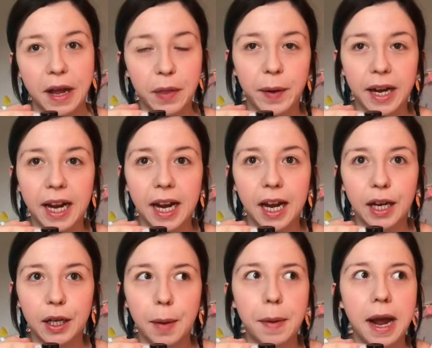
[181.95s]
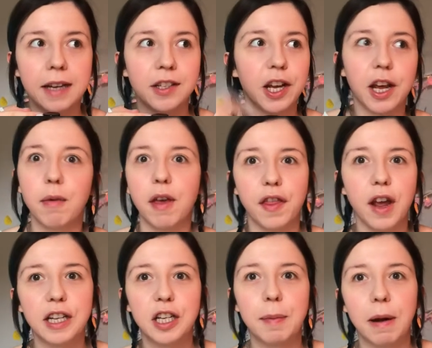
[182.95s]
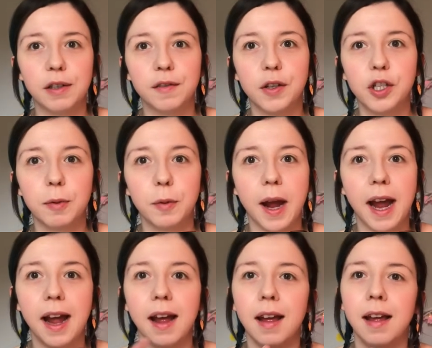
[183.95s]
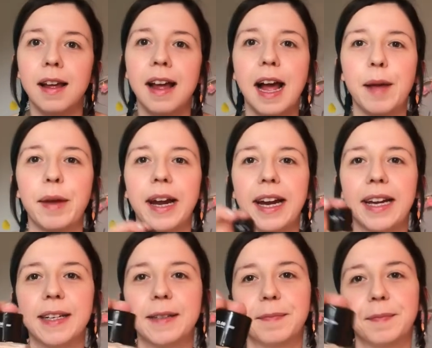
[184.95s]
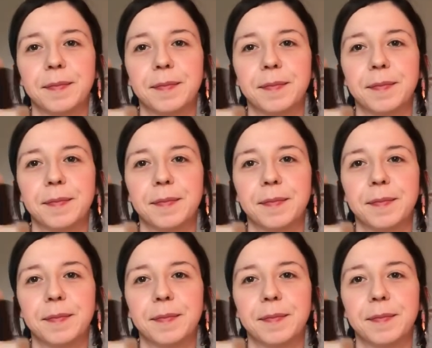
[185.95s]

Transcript: by the way, compared to £32 for the Double Wear. I mean,